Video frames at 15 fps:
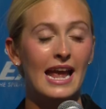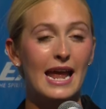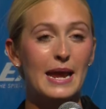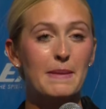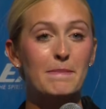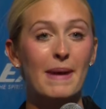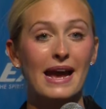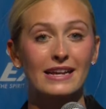
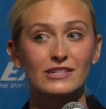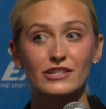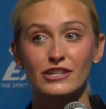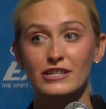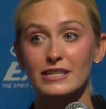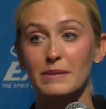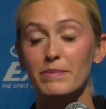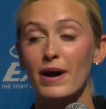a
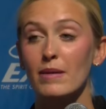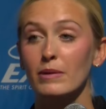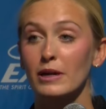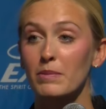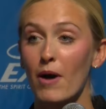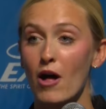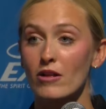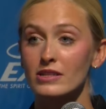master's in
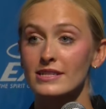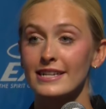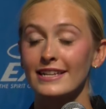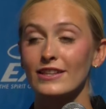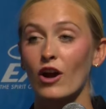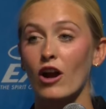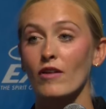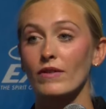public policy
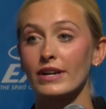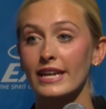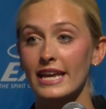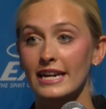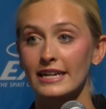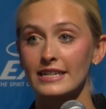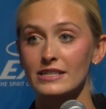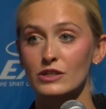at the Harvard
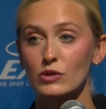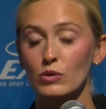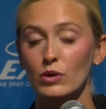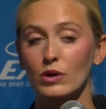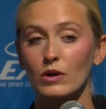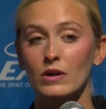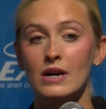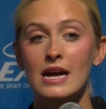Kennedy
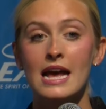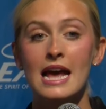School,